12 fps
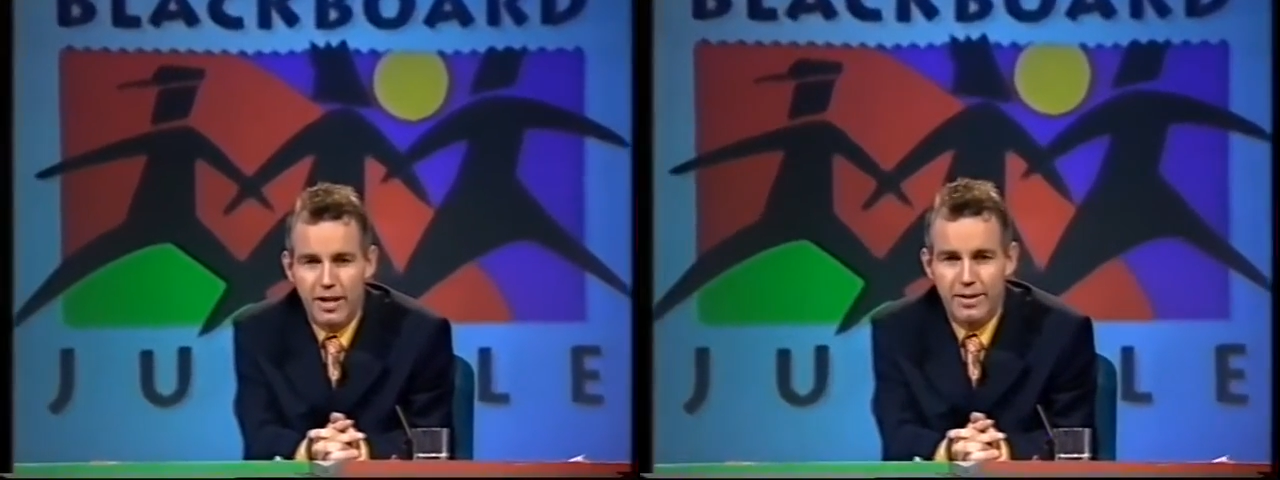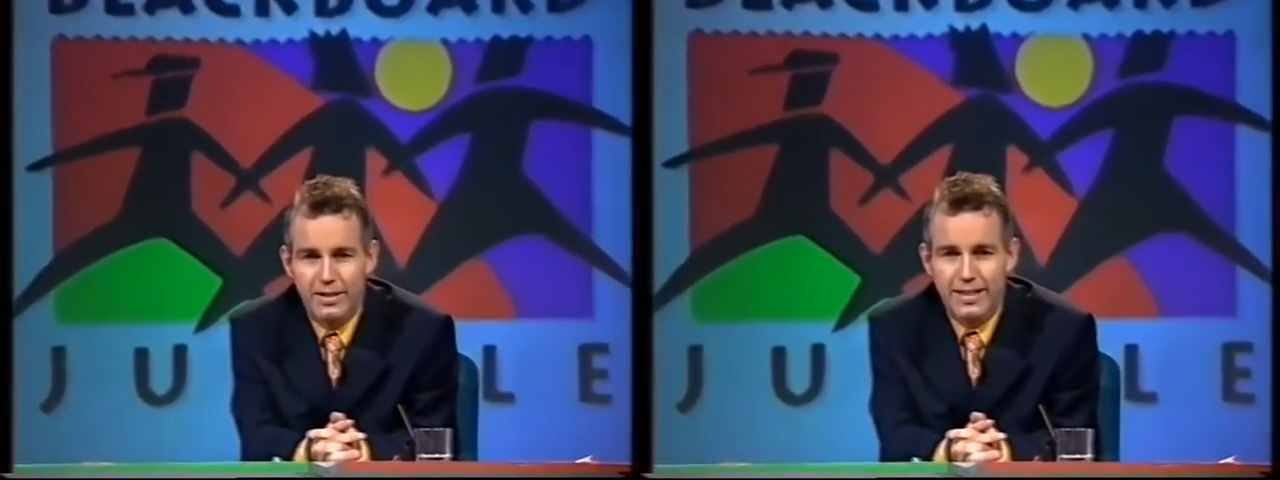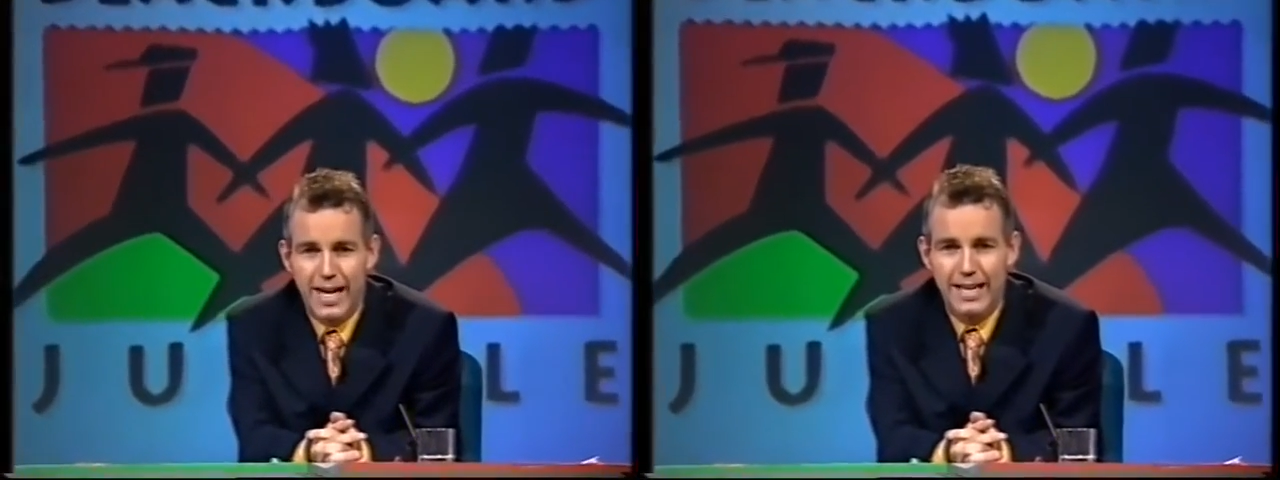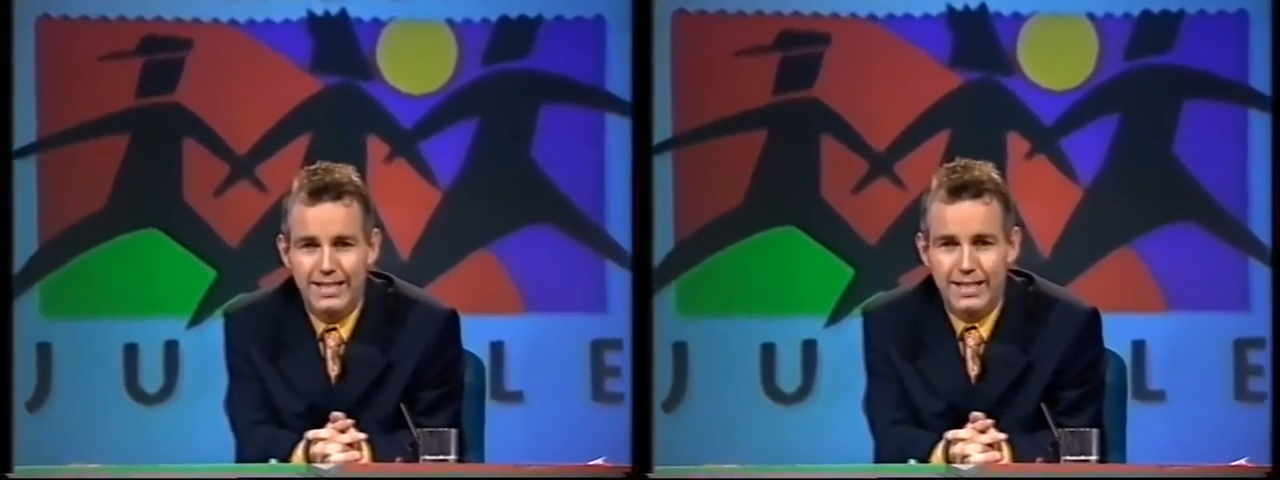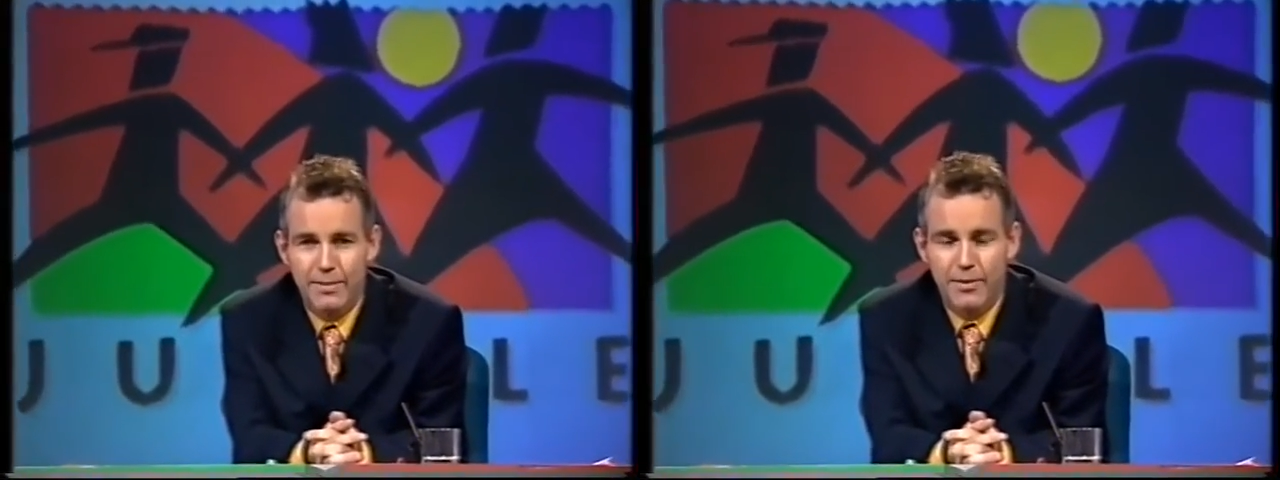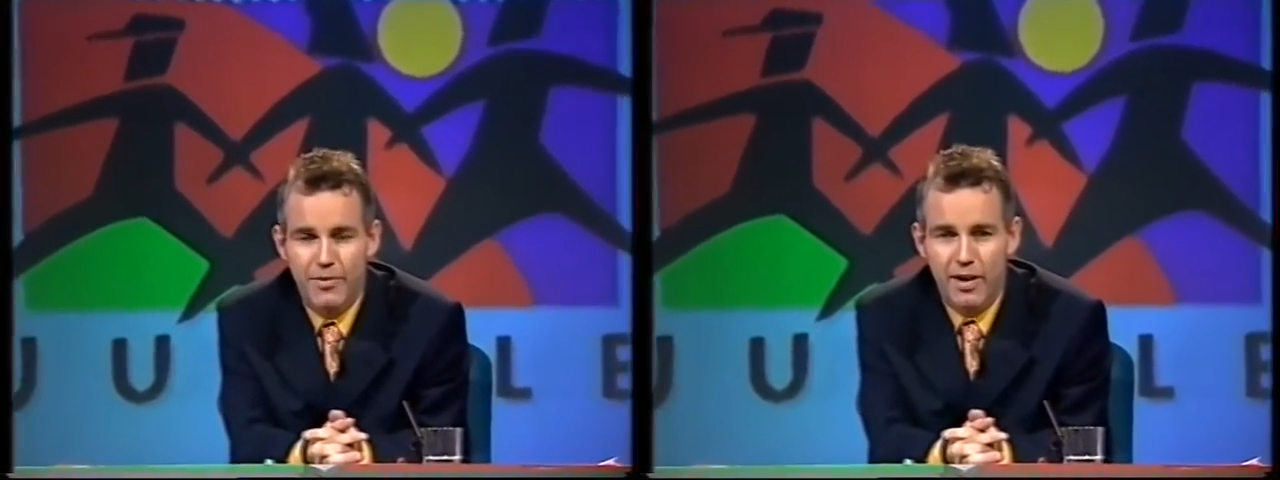Now, in the second
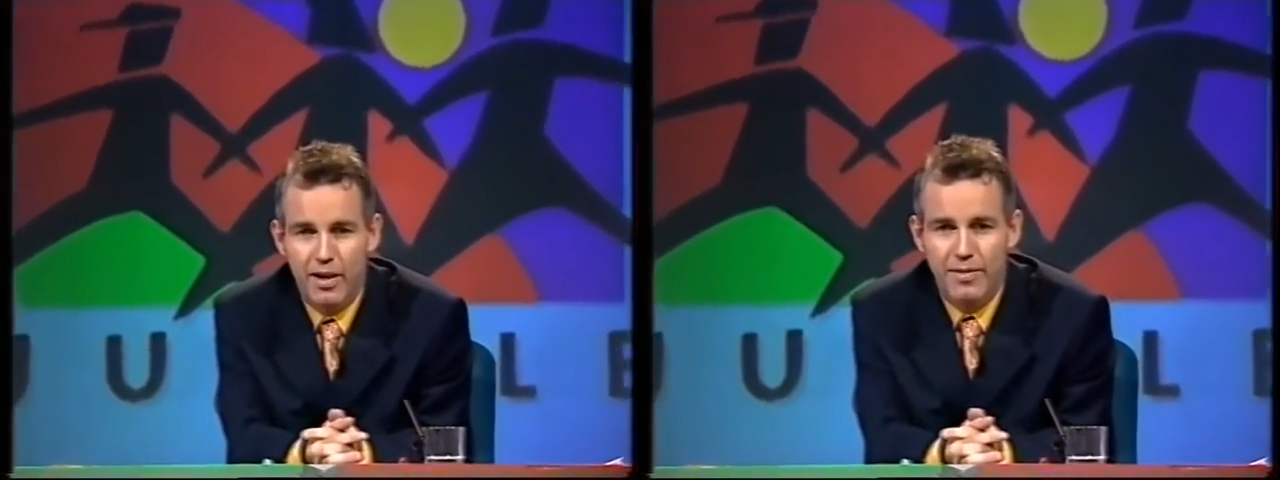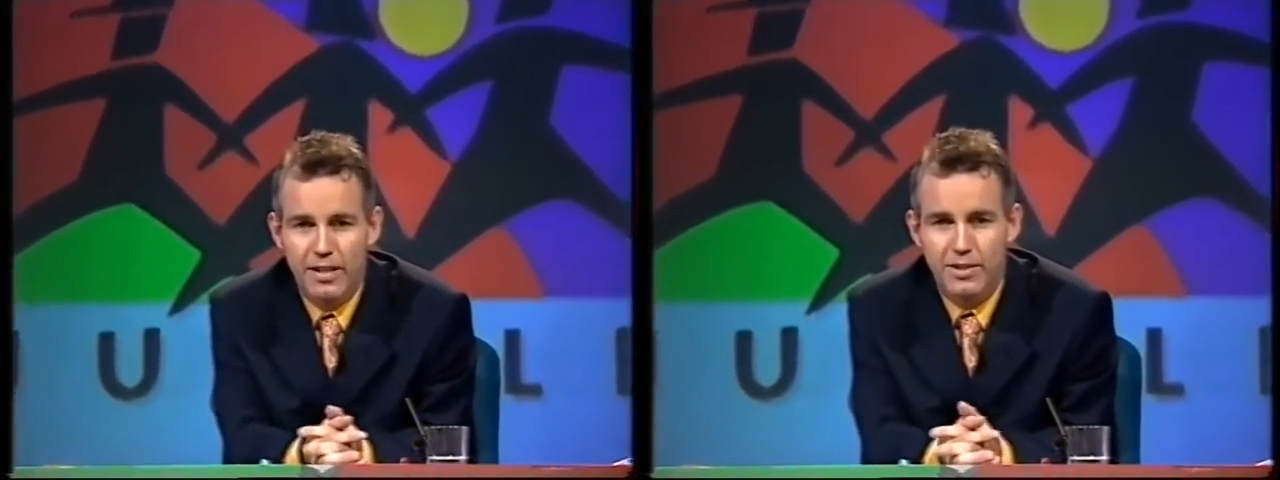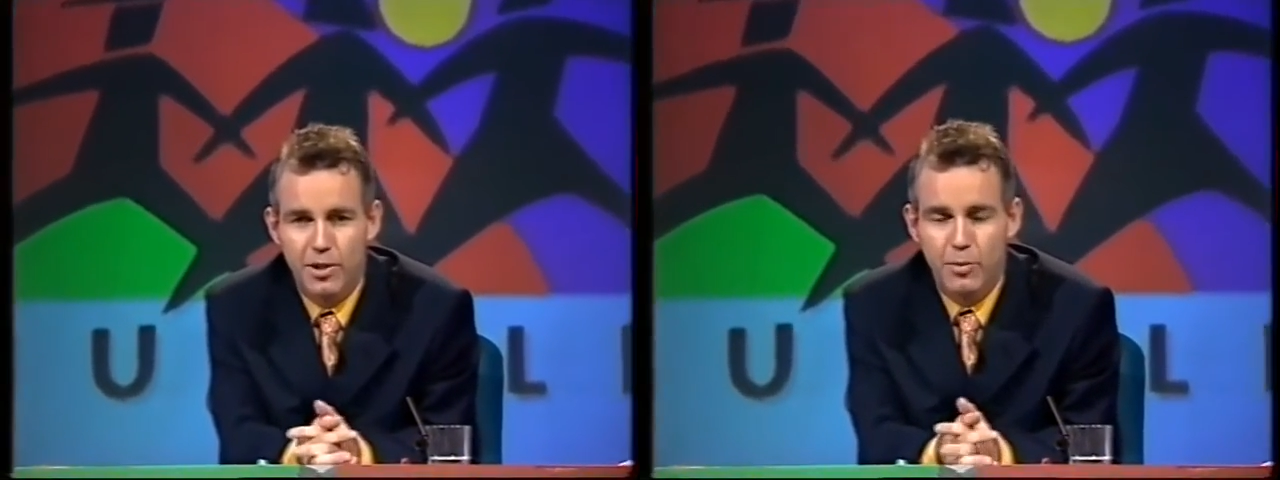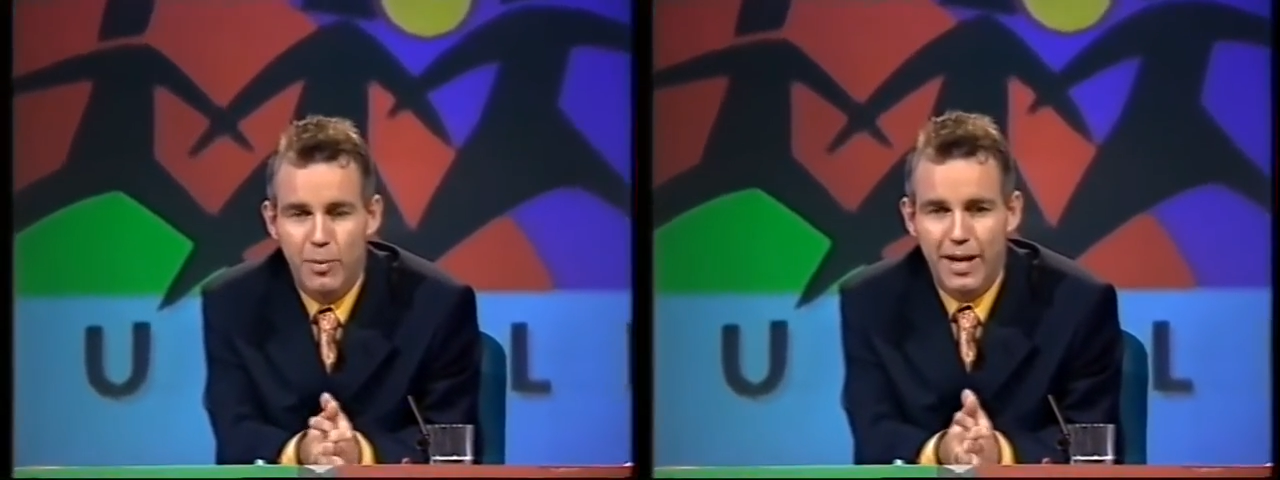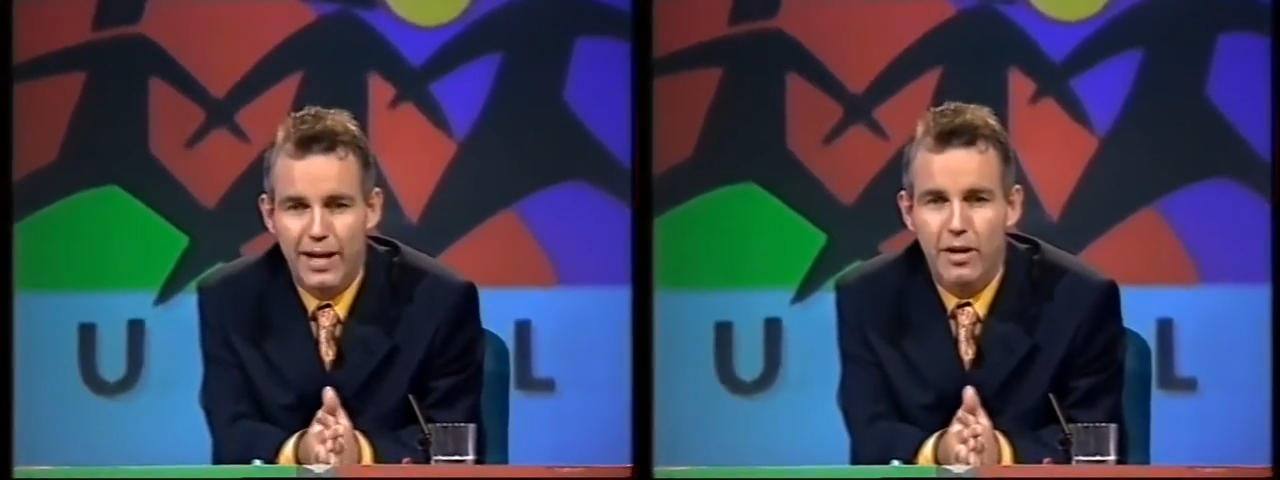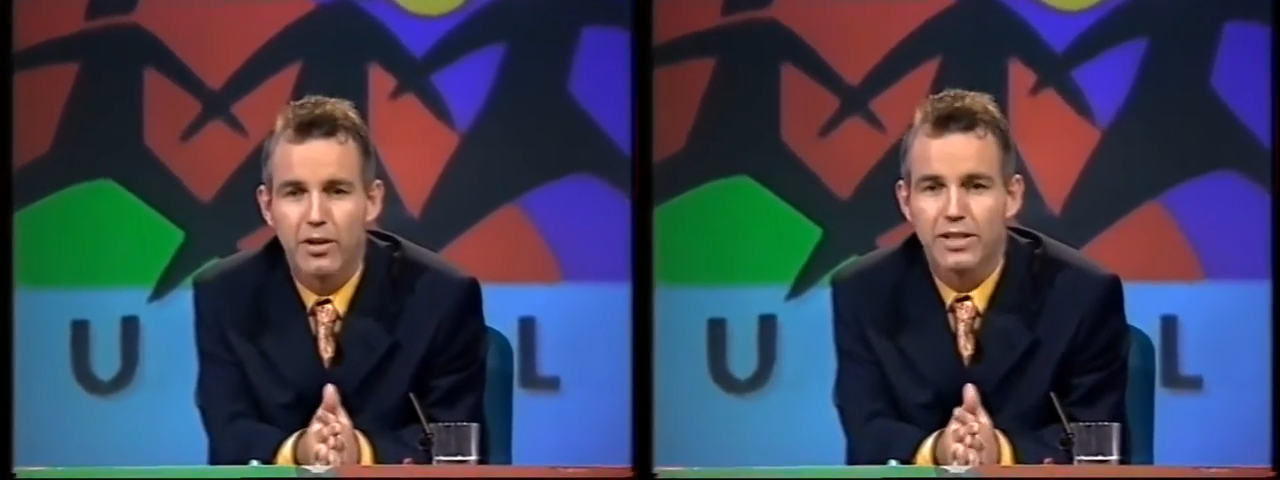semi-final of this group,
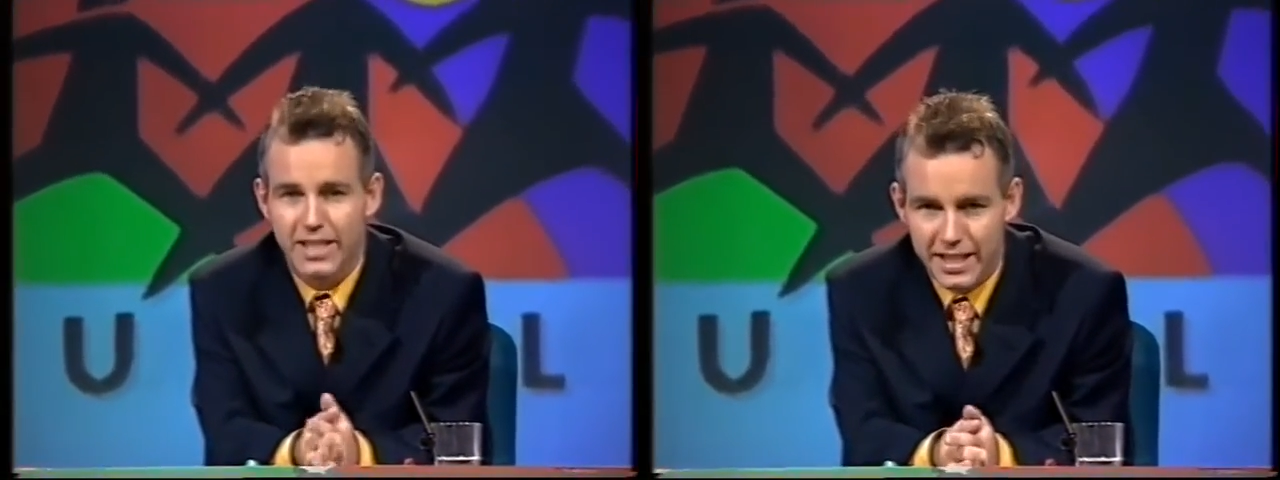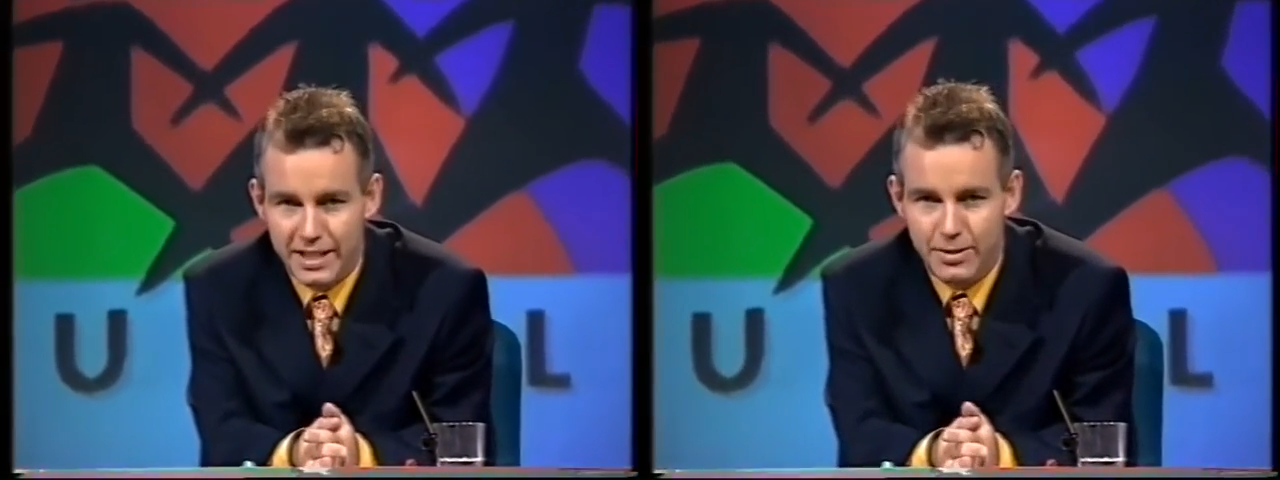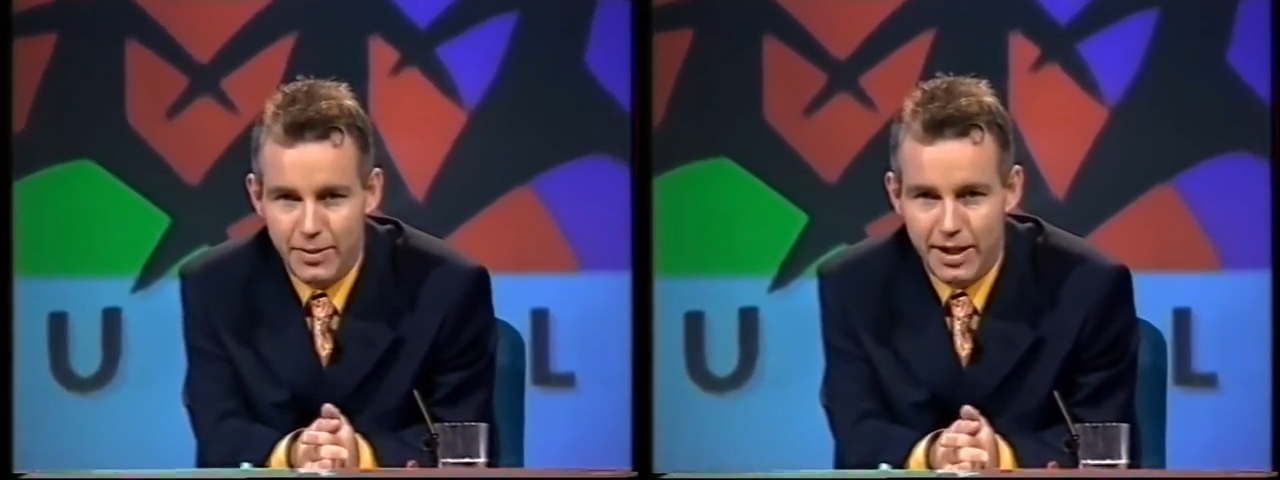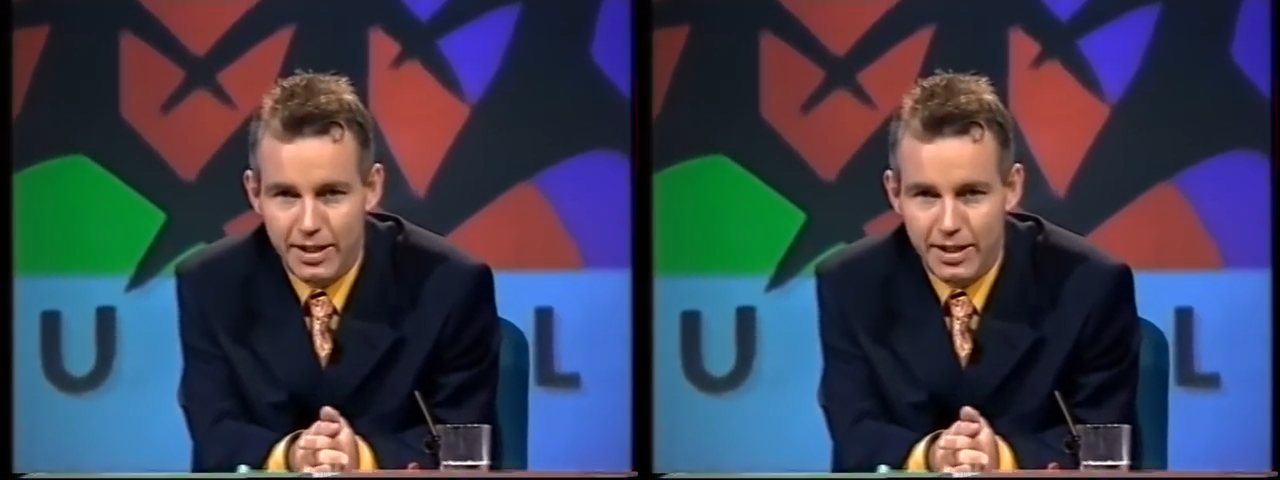we had all the Ds.